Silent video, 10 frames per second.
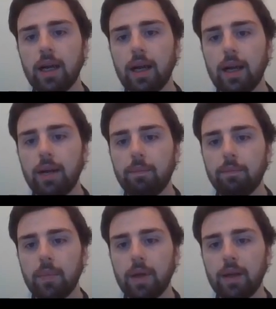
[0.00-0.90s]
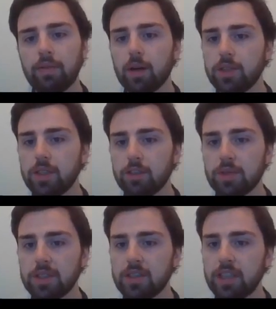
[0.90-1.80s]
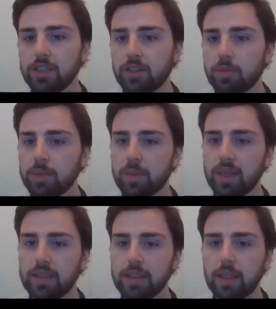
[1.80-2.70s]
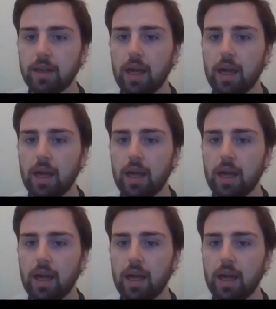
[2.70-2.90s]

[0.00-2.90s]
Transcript: if I was to do a presentation on Optimizer,